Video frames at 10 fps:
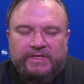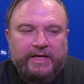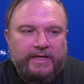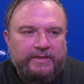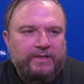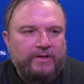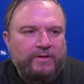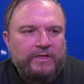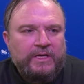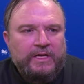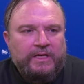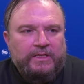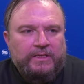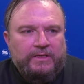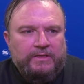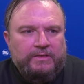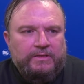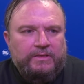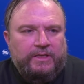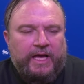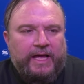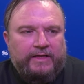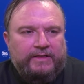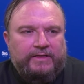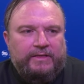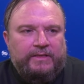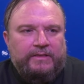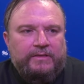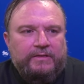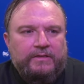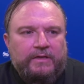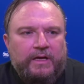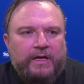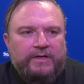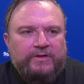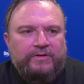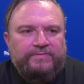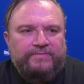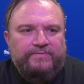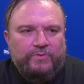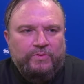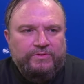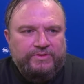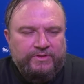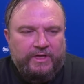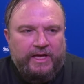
Yeah, no. Look, I don't know if fools go.